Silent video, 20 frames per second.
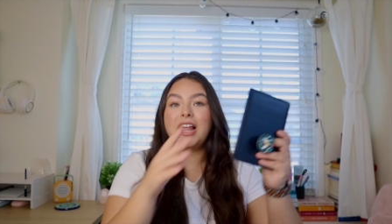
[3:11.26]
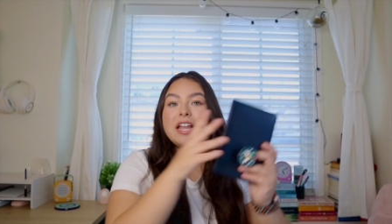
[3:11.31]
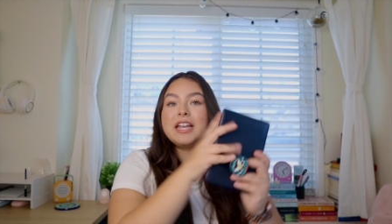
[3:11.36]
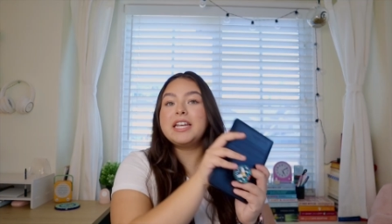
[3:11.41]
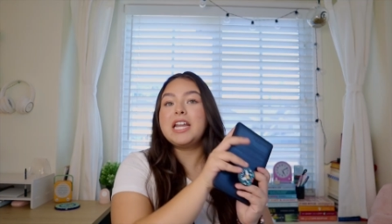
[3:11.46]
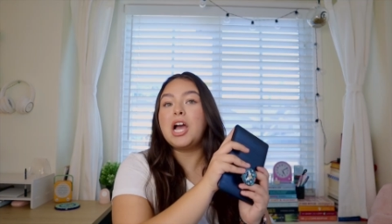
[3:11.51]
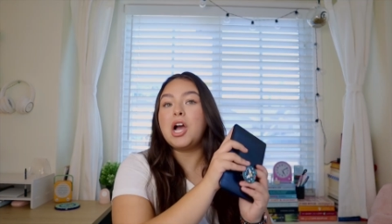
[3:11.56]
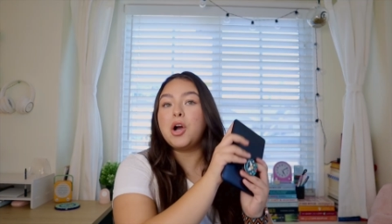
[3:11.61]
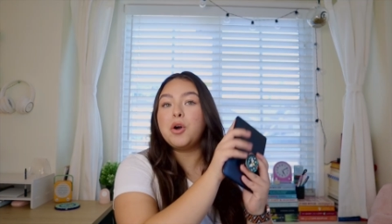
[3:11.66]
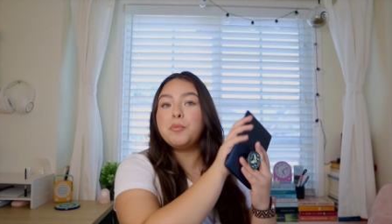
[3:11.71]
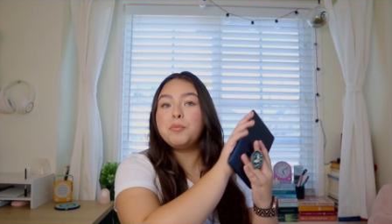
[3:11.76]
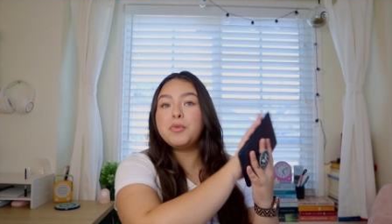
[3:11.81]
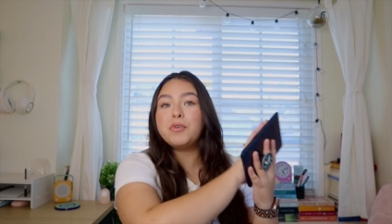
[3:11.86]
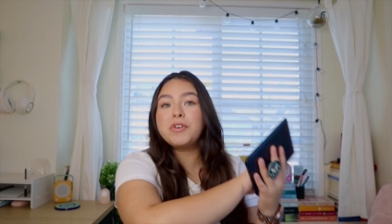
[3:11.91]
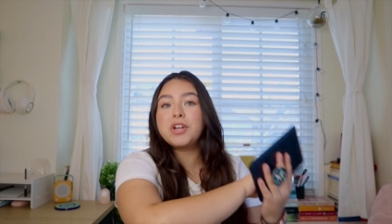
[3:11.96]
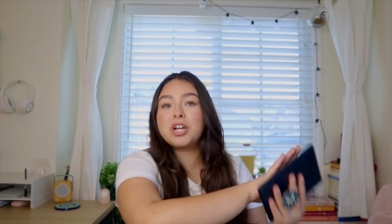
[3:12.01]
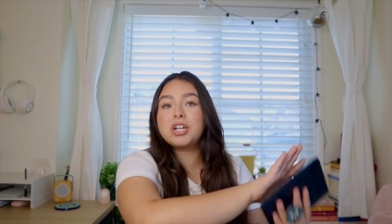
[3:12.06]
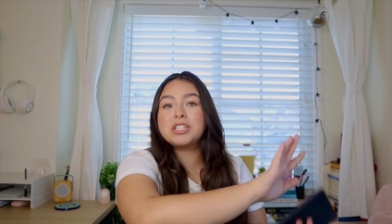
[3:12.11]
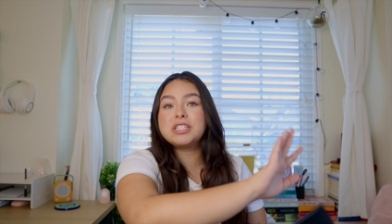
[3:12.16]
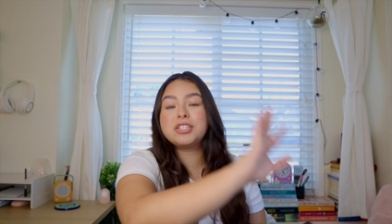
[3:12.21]
Now, moving
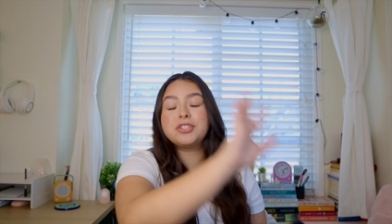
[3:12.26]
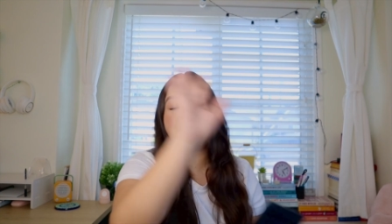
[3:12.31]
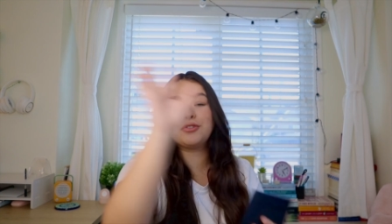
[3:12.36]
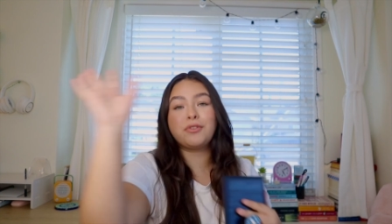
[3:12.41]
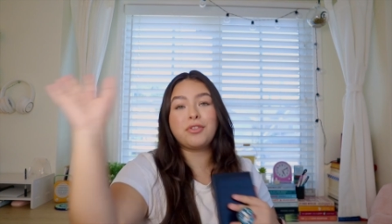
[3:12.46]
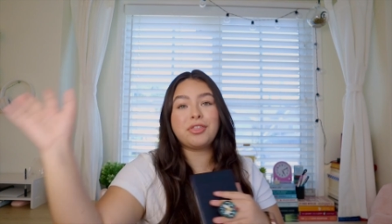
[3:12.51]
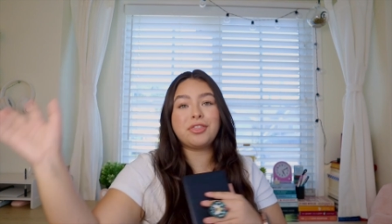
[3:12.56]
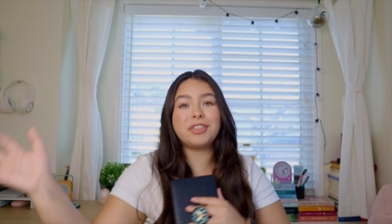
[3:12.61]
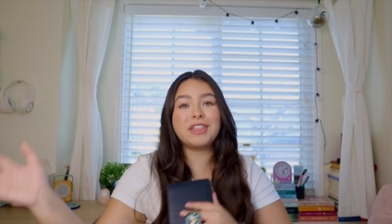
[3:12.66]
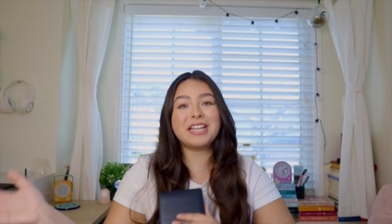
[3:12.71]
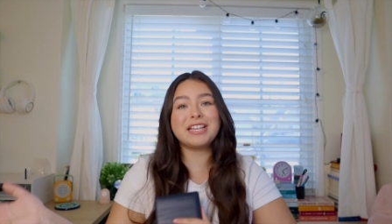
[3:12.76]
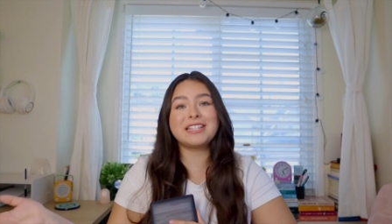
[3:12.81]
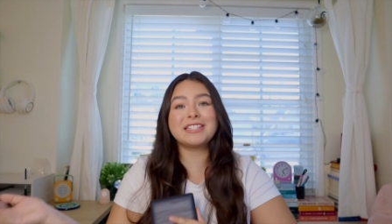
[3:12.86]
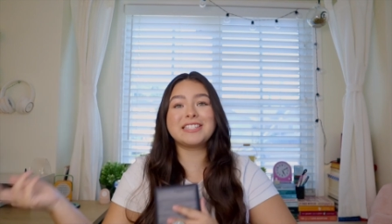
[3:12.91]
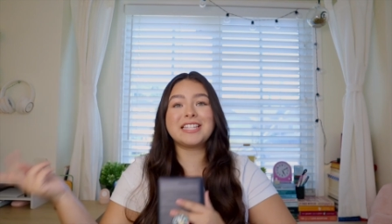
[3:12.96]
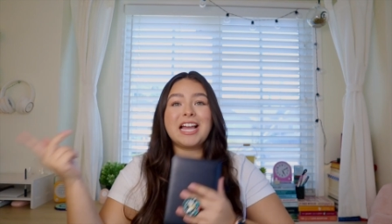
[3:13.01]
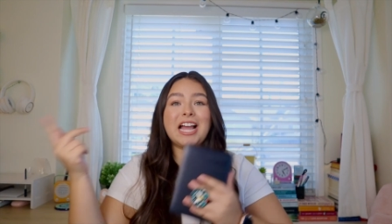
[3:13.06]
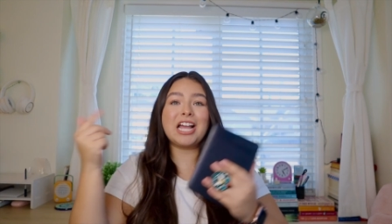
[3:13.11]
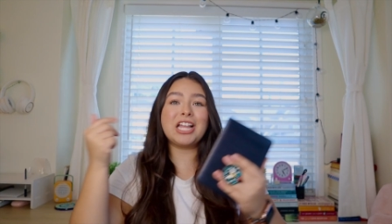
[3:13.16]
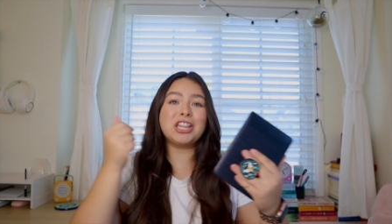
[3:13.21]
on to things
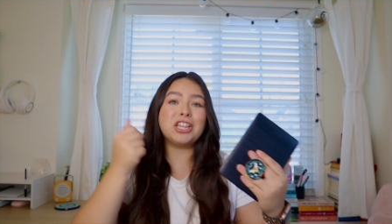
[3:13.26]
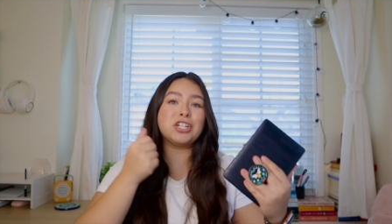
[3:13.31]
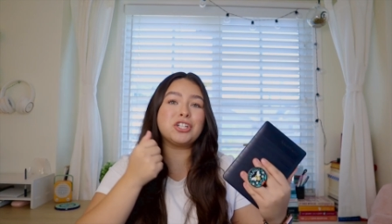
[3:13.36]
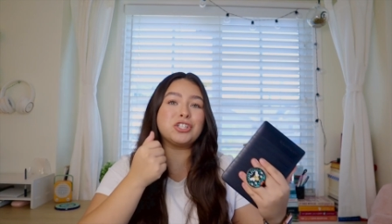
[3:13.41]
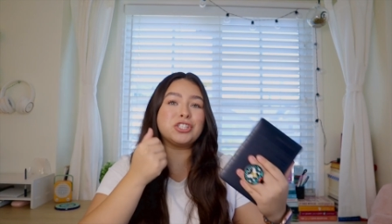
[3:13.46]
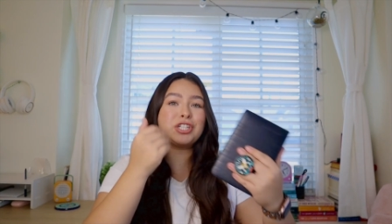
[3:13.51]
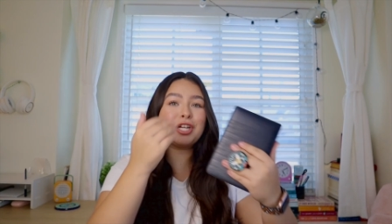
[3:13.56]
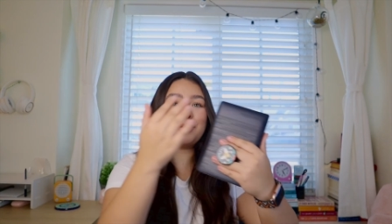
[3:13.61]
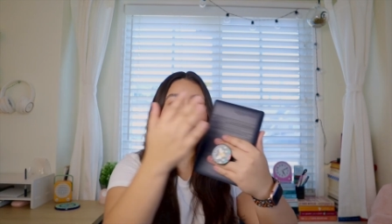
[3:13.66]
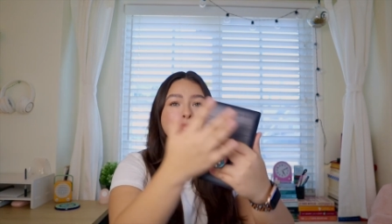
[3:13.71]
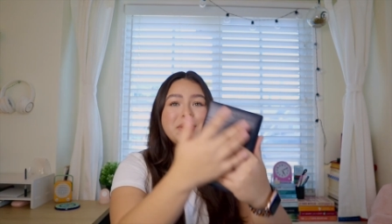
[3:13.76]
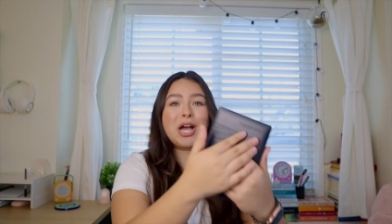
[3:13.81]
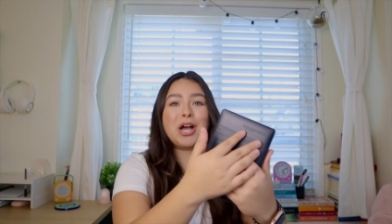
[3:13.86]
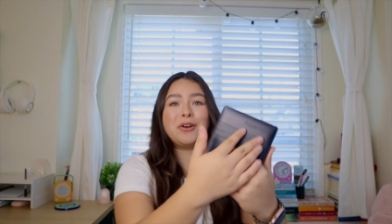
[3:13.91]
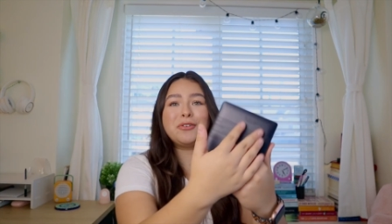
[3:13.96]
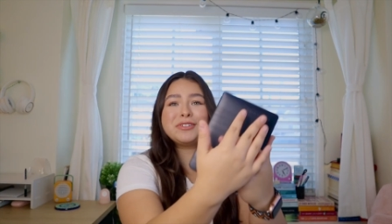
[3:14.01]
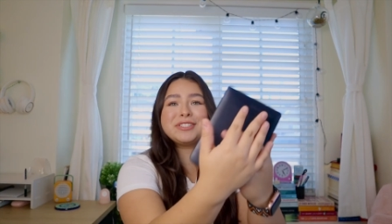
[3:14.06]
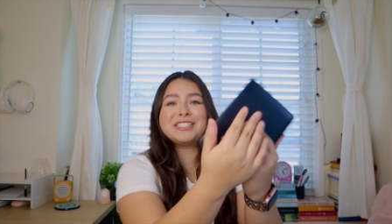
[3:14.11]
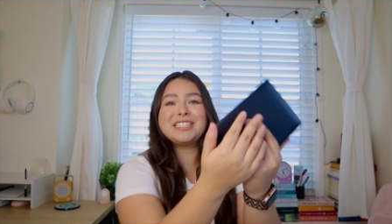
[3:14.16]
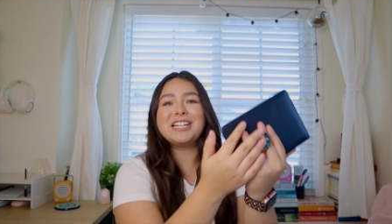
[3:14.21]
that I learned
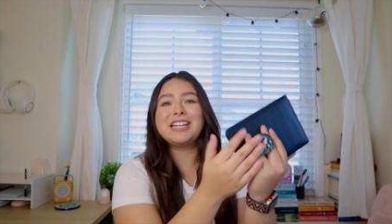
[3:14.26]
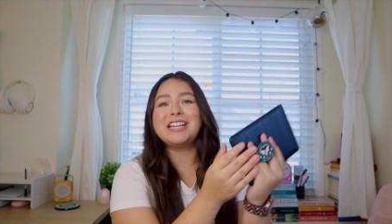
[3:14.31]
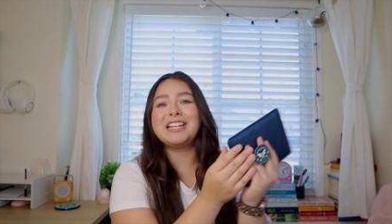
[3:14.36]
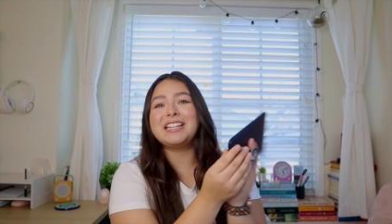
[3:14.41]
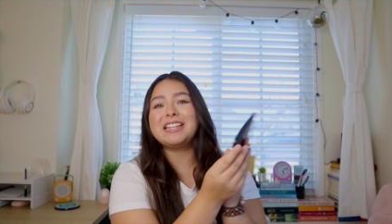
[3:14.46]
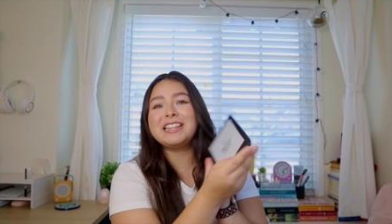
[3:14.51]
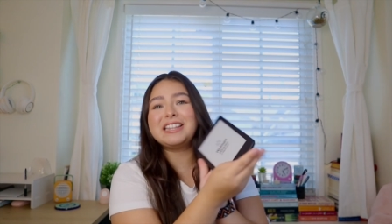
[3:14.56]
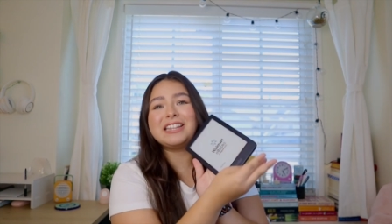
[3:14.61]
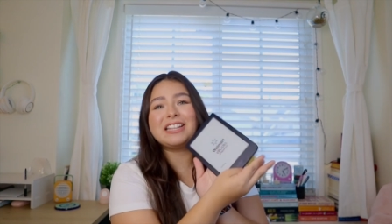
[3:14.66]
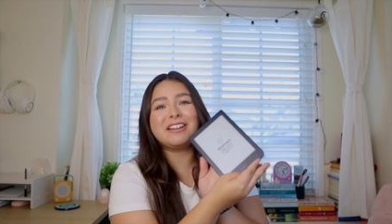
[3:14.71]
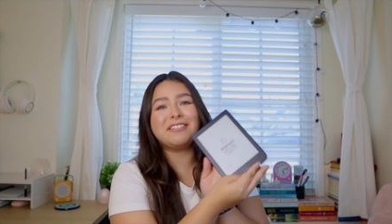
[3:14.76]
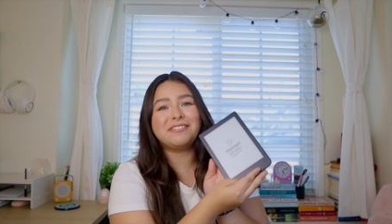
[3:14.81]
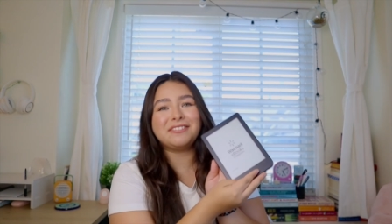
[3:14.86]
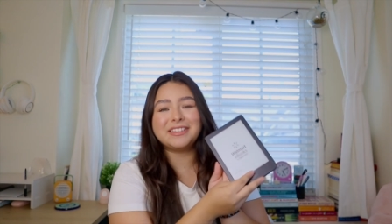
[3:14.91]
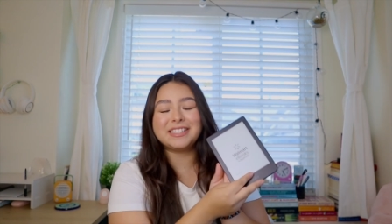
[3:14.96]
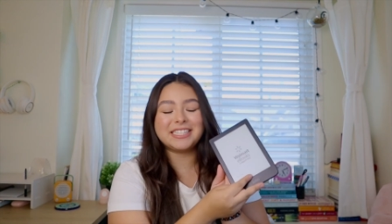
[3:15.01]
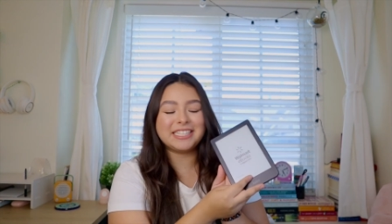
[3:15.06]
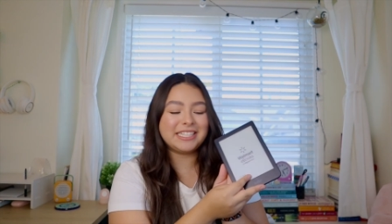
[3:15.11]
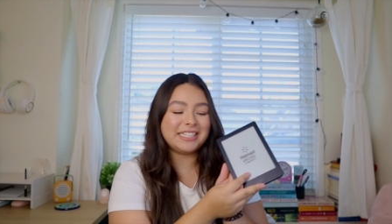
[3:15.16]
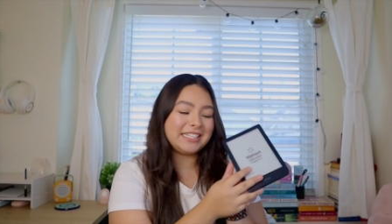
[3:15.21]
about
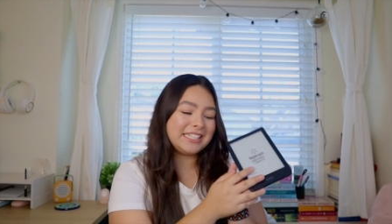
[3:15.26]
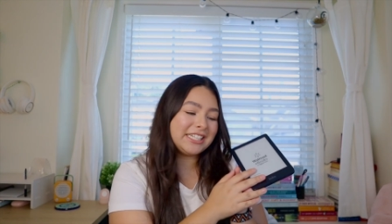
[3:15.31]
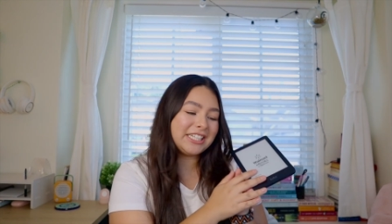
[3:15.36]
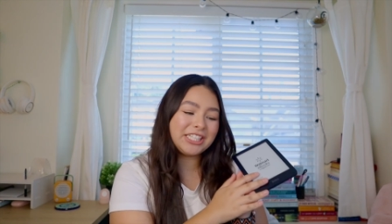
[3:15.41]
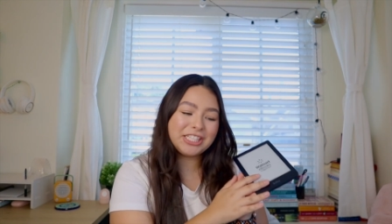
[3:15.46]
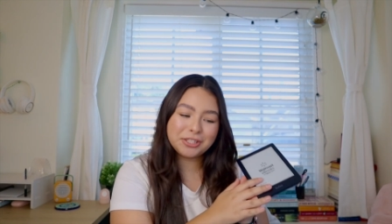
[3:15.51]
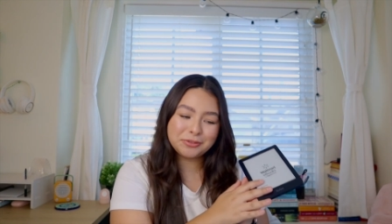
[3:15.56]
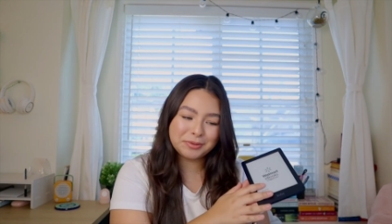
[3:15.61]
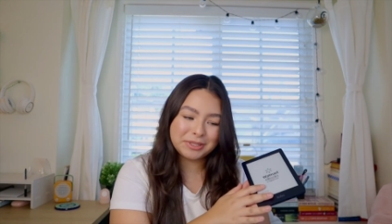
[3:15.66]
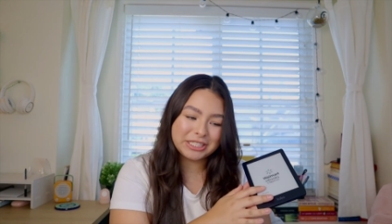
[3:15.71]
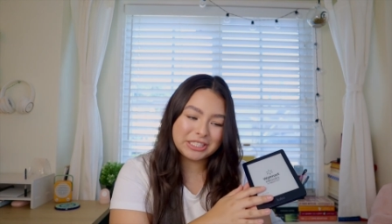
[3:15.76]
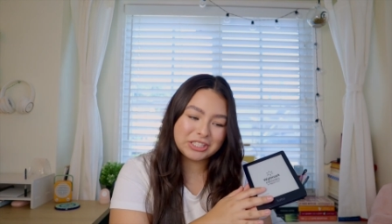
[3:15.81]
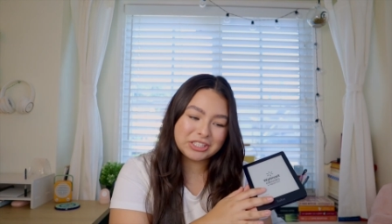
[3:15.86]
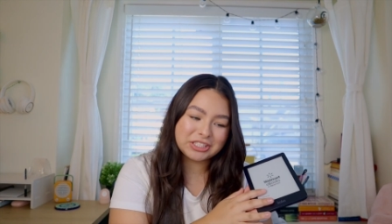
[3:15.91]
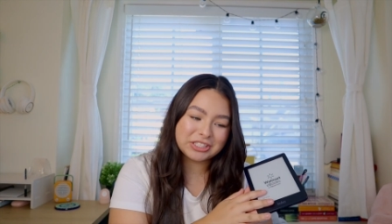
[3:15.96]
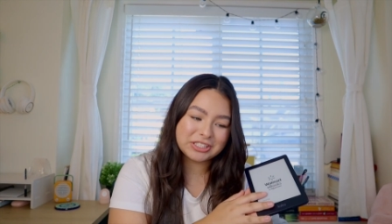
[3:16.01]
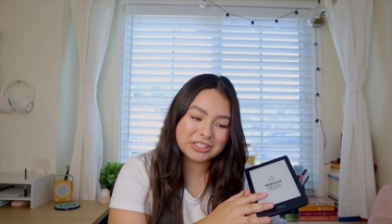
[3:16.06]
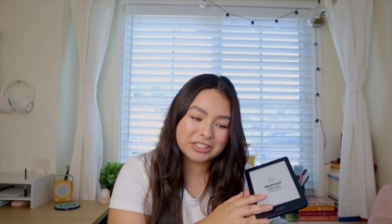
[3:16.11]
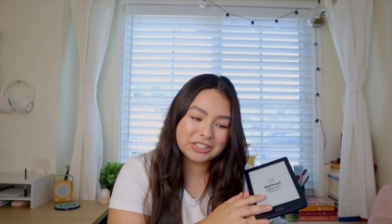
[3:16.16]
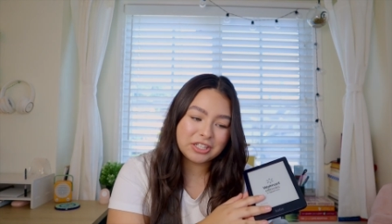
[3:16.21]
lovely
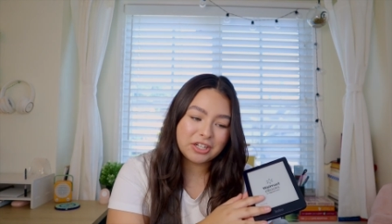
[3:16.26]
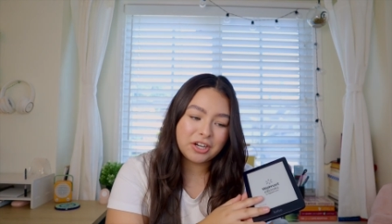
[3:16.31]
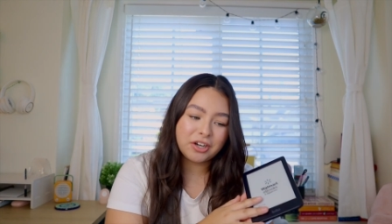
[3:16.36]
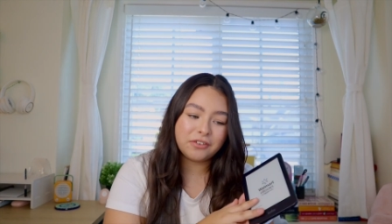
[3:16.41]
e-readers.